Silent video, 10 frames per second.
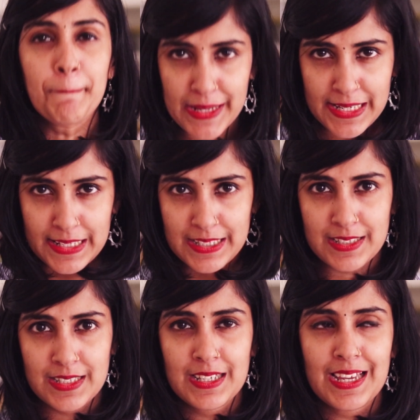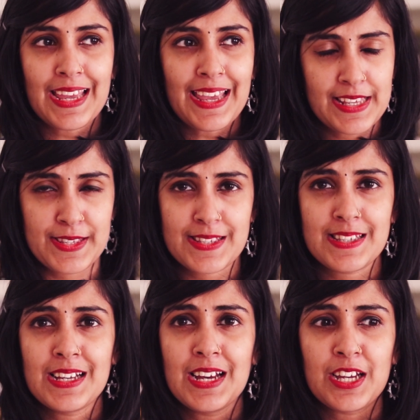Milk
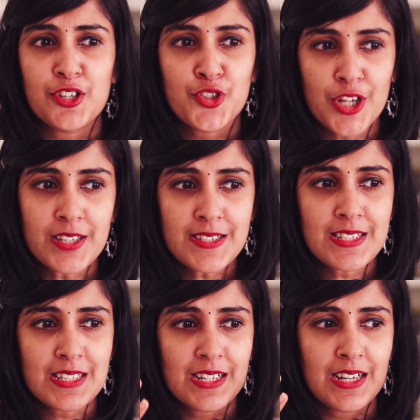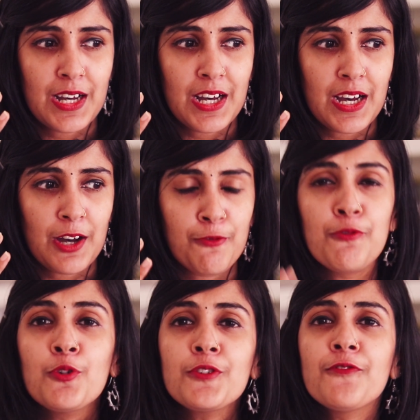is just
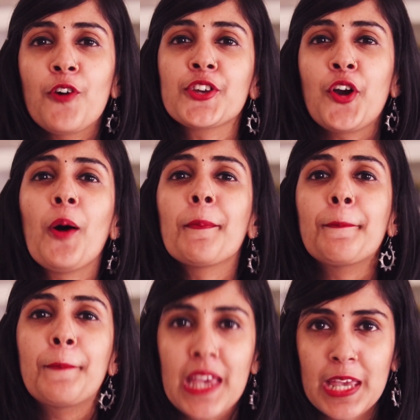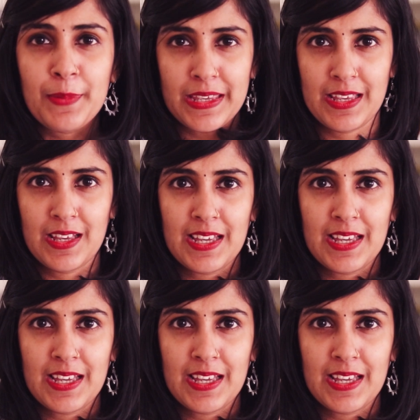food for your baby.